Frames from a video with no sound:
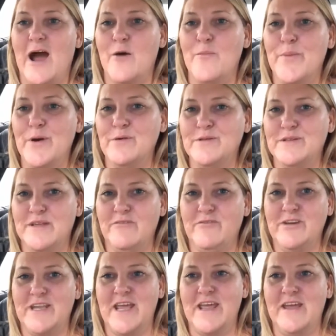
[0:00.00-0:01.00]
I'll post
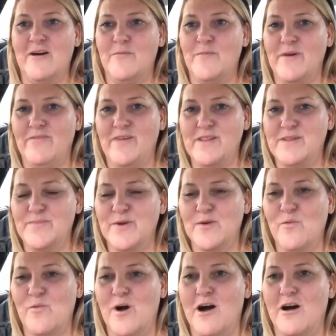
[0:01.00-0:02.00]
every day on my
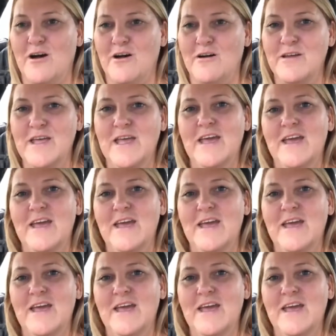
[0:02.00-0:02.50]
Facebook wall